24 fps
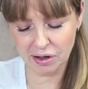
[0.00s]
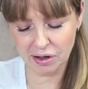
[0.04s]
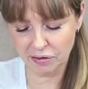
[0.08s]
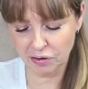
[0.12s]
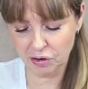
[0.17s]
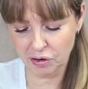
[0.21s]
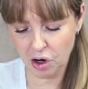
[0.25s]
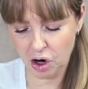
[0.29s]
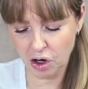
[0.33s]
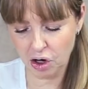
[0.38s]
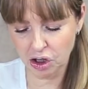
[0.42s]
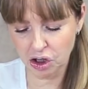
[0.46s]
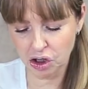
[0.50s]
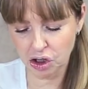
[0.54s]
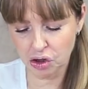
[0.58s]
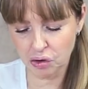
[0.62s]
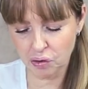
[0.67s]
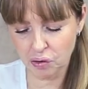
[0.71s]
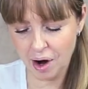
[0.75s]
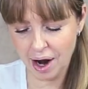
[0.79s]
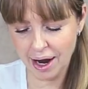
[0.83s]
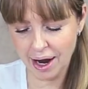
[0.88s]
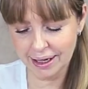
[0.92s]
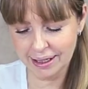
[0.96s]
for on a
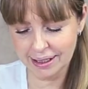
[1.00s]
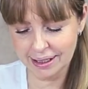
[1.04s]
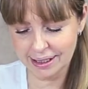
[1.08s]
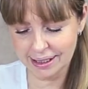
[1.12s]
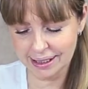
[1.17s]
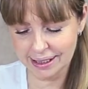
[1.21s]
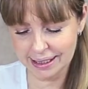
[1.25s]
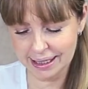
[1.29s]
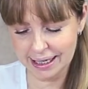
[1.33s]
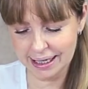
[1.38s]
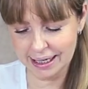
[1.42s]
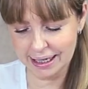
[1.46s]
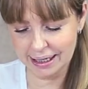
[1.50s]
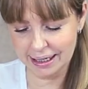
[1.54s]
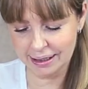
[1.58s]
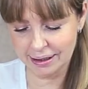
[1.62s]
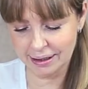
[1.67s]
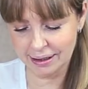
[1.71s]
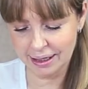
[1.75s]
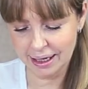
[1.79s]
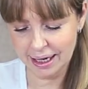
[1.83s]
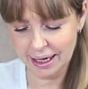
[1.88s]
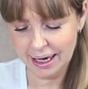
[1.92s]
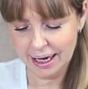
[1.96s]
drier
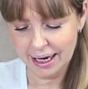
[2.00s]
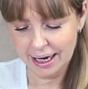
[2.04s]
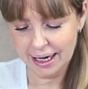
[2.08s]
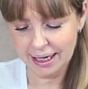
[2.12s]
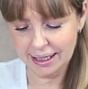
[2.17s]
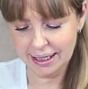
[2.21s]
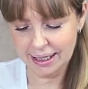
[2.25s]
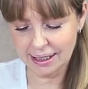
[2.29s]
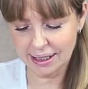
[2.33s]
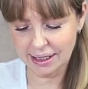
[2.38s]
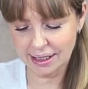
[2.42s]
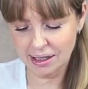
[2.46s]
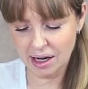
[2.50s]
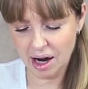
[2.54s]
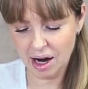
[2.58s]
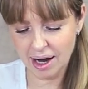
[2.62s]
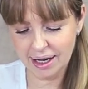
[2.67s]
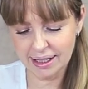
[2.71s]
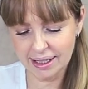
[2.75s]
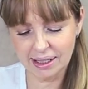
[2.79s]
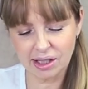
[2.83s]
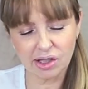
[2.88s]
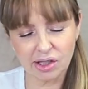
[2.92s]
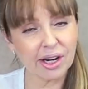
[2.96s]
skin, it's
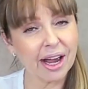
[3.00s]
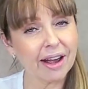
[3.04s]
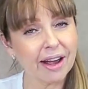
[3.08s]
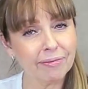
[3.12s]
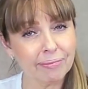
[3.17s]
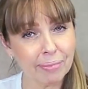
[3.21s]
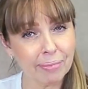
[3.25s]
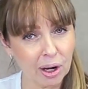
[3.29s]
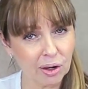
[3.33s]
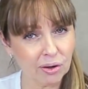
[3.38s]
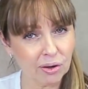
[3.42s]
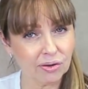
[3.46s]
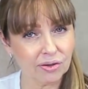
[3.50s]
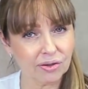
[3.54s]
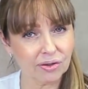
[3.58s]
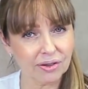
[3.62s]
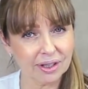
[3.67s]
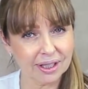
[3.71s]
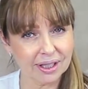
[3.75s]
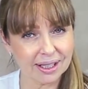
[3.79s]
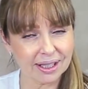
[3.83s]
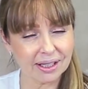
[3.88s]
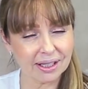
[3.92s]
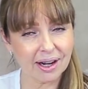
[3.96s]
nice to have both.
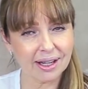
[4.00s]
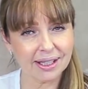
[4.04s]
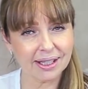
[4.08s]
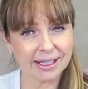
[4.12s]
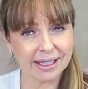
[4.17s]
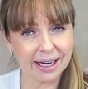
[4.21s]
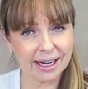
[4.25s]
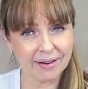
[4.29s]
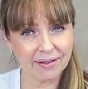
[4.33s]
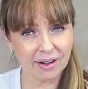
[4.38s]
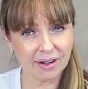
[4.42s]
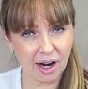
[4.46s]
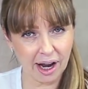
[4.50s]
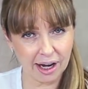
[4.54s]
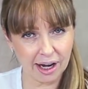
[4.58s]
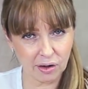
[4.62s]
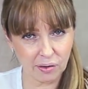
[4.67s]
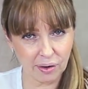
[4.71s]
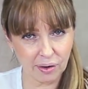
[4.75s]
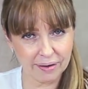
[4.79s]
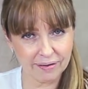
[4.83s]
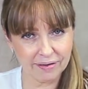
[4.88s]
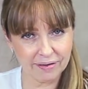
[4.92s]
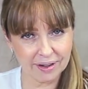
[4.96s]
It's nice to have an eye
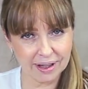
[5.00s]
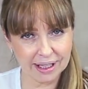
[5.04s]
cream for